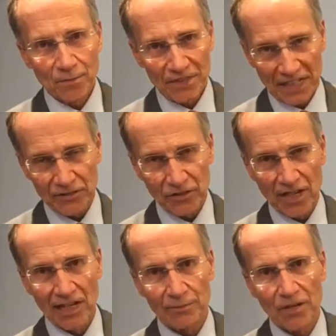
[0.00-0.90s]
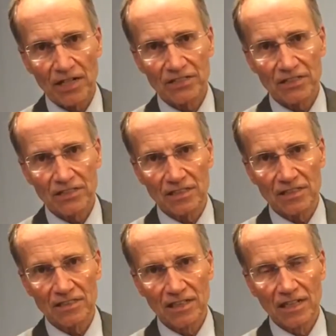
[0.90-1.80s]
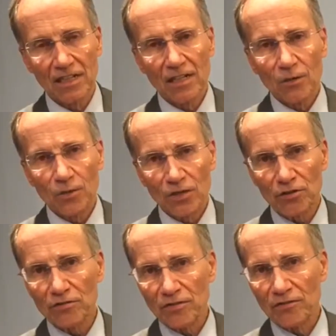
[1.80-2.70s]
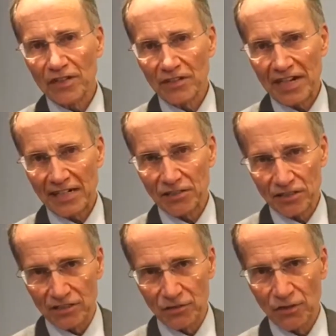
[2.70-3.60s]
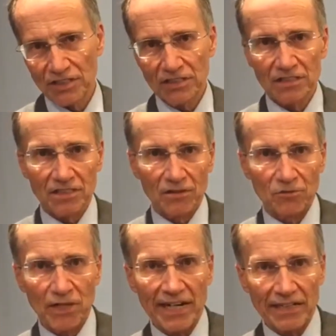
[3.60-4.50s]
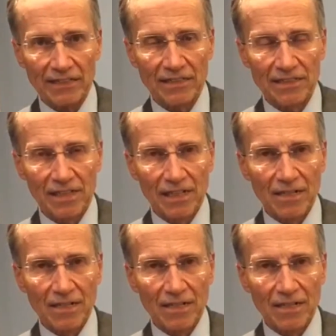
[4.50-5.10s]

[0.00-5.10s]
the underlying processes, we learn from variation in choices and rates